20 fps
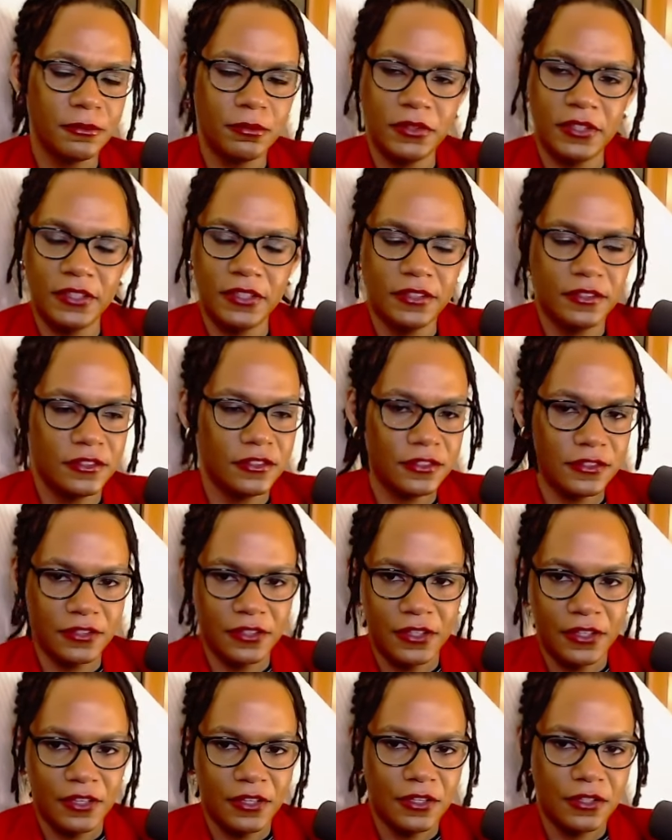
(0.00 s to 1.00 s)
please just
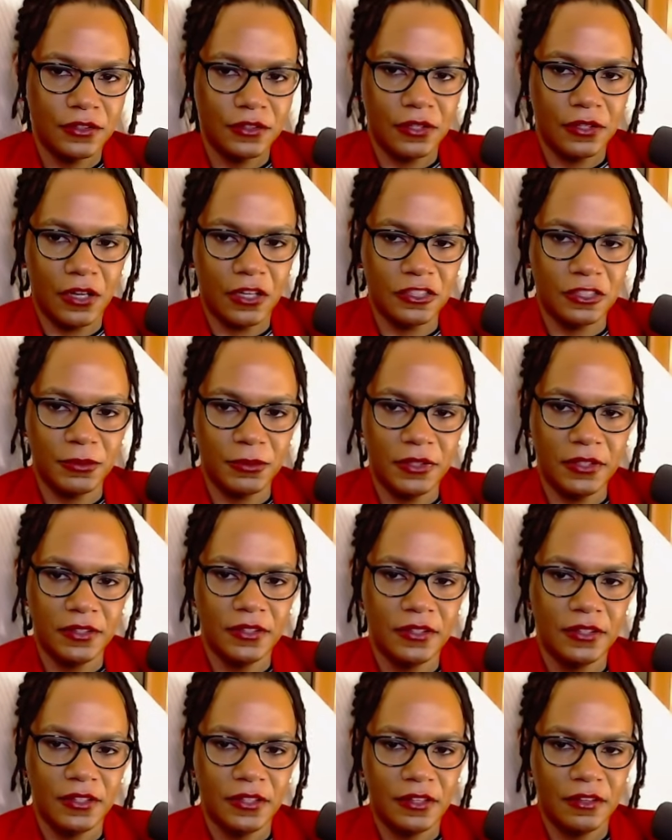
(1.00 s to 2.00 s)
toss them in
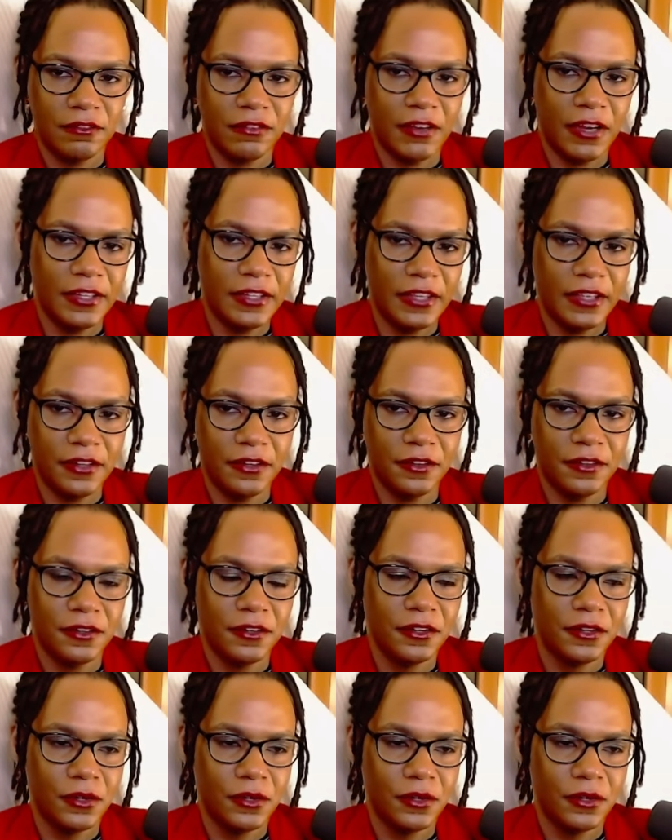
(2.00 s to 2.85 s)
right here